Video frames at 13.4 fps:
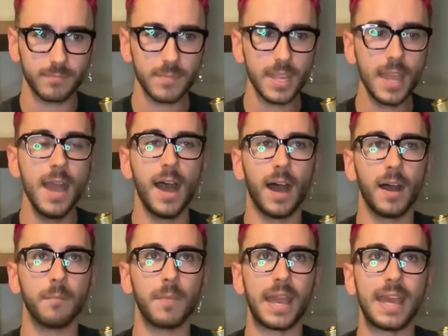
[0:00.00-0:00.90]

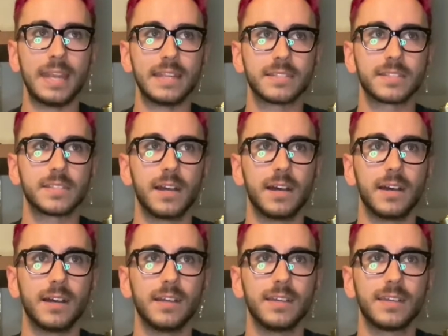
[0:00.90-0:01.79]
And it
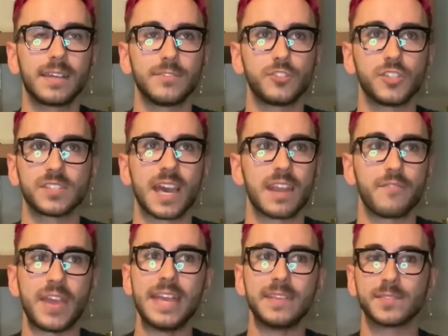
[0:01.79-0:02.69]
just kind
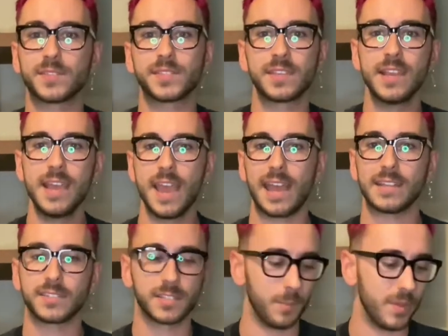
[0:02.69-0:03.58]
of hints
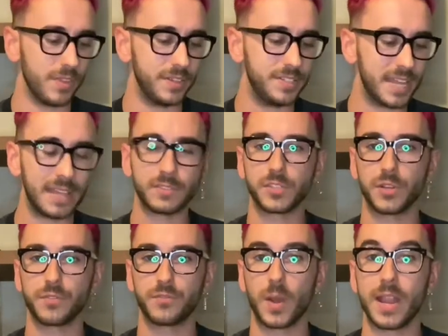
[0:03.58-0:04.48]
at some of the
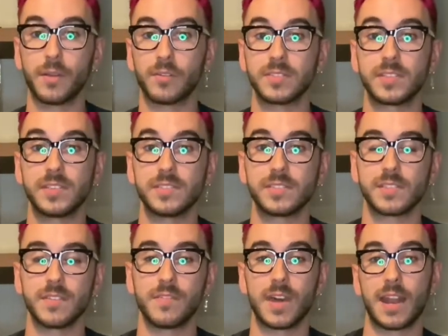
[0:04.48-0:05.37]
denser
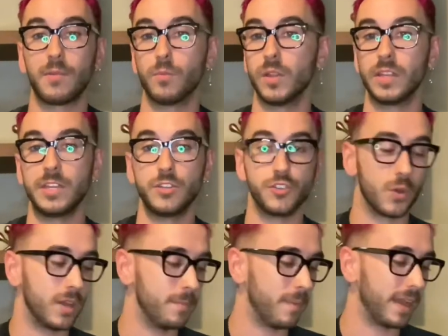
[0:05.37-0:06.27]
fragrances that I really
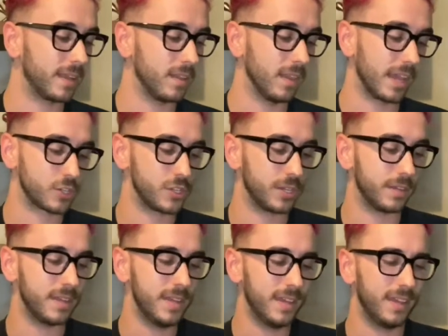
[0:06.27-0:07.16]
enjoy in my
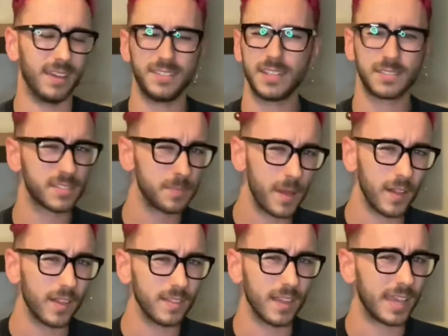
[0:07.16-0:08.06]
collection. It doesn't
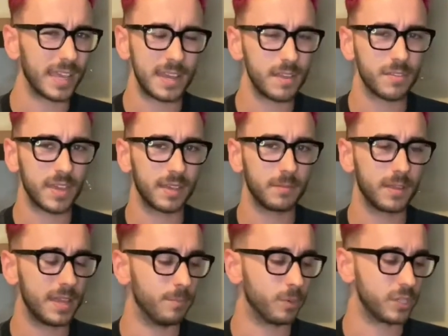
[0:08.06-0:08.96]
smell like
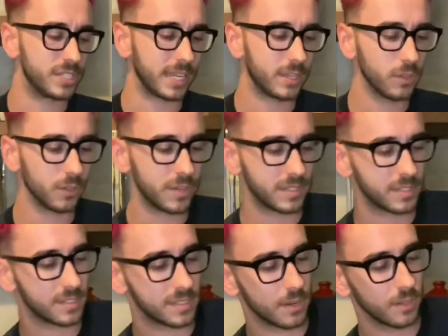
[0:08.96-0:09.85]
anything in particular
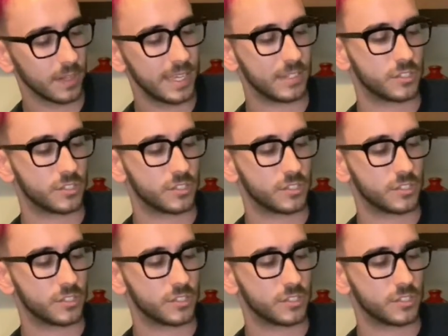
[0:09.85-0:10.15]
necessarily.